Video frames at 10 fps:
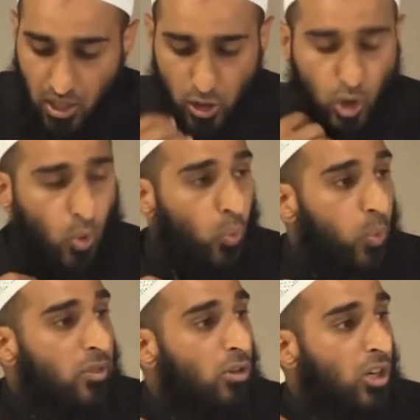So
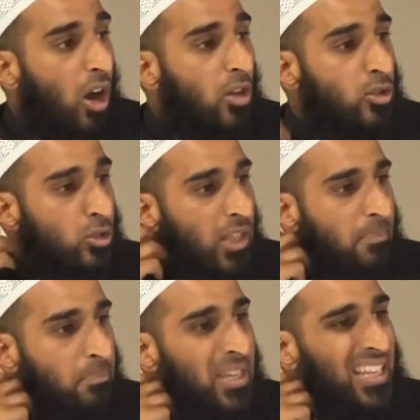with regards to
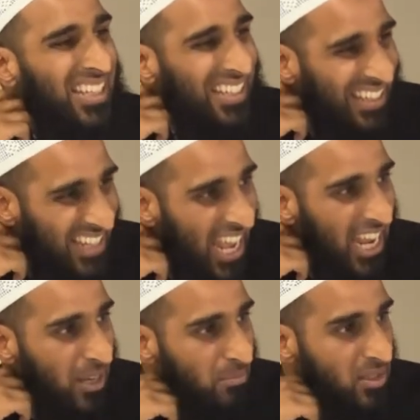them being
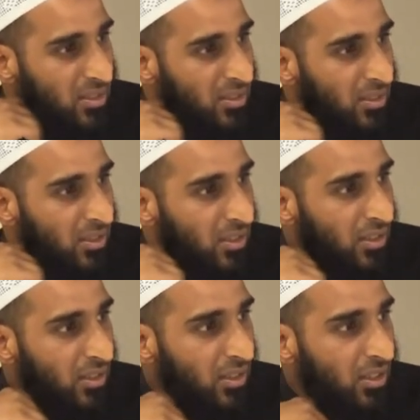names,
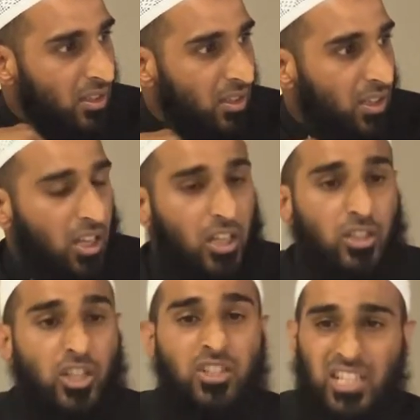
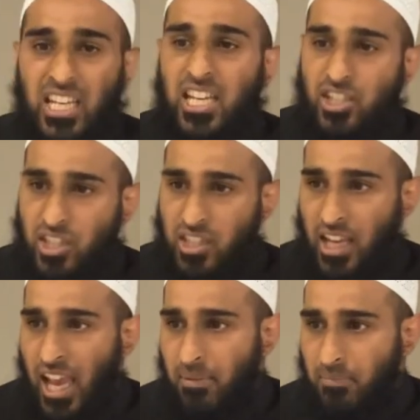does each
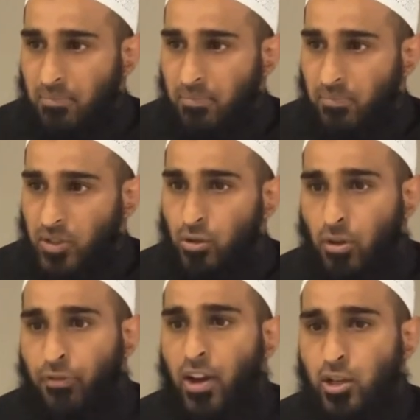name
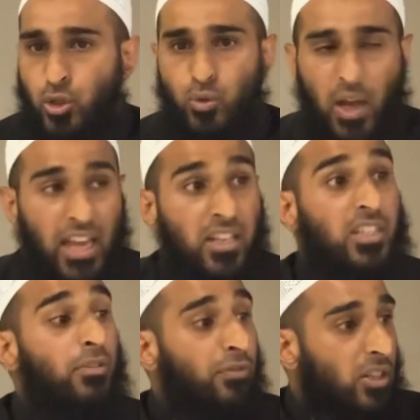refer to a
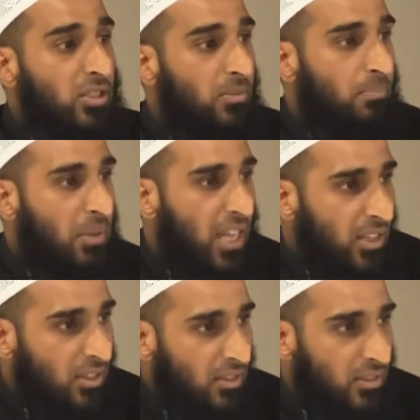different
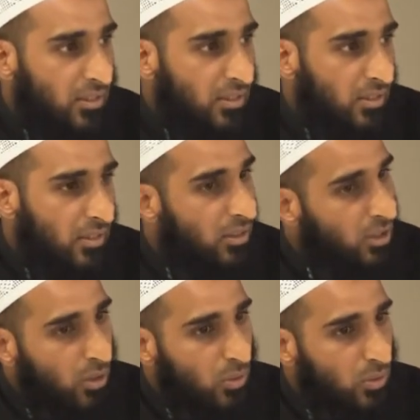being?
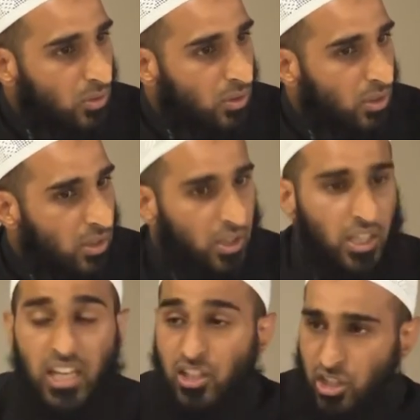No.
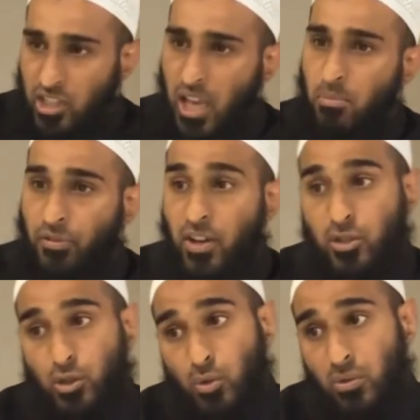Each name refers
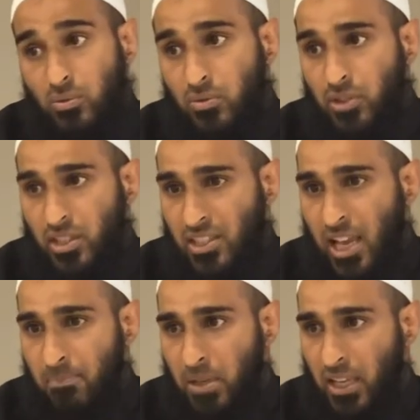to the
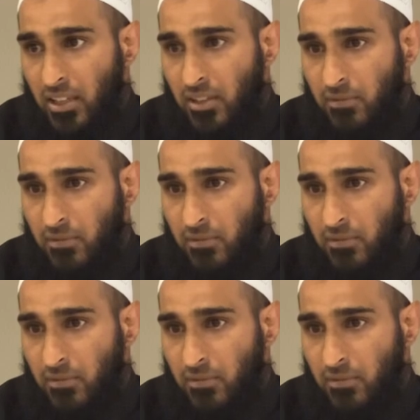same being.